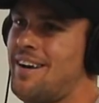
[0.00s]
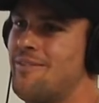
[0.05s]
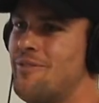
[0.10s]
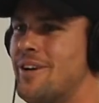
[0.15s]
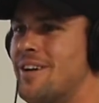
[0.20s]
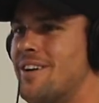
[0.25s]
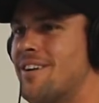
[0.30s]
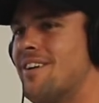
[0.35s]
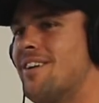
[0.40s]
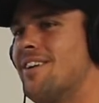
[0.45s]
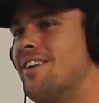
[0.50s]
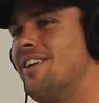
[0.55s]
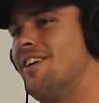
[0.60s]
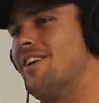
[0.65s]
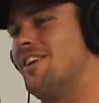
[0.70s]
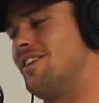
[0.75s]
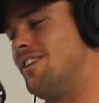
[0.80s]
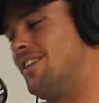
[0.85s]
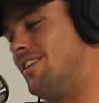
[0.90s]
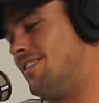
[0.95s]
had when,
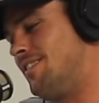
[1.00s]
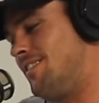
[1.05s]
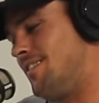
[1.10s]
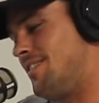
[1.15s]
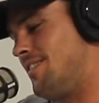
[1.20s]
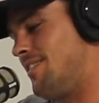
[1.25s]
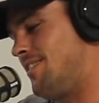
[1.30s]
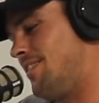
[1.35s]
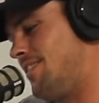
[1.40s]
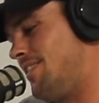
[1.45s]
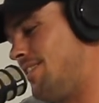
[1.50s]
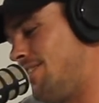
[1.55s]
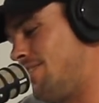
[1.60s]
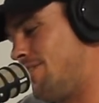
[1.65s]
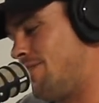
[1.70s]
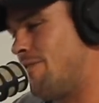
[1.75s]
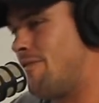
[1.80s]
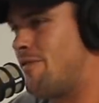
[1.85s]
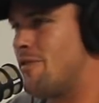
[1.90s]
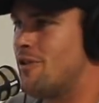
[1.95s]

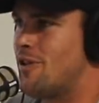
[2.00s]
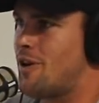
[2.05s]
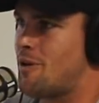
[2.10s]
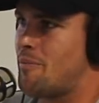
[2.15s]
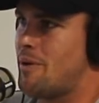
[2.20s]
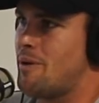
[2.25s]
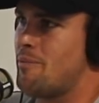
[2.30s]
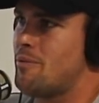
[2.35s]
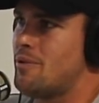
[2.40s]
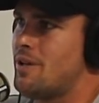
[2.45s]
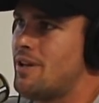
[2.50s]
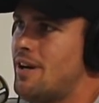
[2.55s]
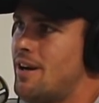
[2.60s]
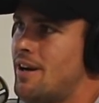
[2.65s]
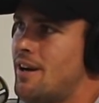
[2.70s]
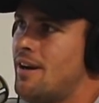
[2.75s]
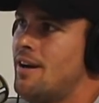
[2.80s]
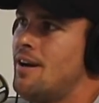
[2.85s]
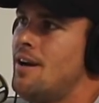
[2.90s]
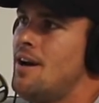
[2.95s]
you feel like people
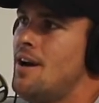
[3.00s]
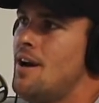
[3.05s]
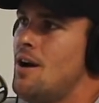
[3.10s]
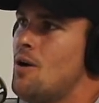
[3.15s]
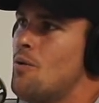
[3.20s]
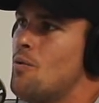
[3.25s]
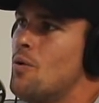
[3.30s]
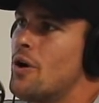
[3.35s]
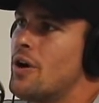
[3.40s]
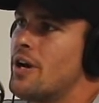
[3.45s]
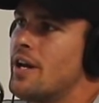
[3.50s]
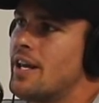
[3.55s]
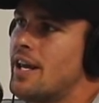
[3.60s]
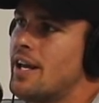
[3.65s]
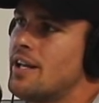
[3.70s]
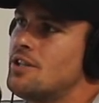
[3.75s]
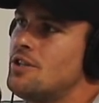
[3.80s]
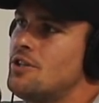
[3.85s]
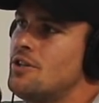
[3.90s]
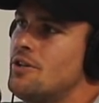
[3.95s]
are working
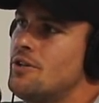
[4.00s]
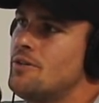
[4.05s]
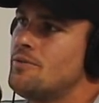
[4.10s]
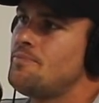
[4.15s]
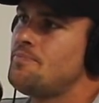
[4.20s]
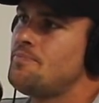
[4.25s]
against you.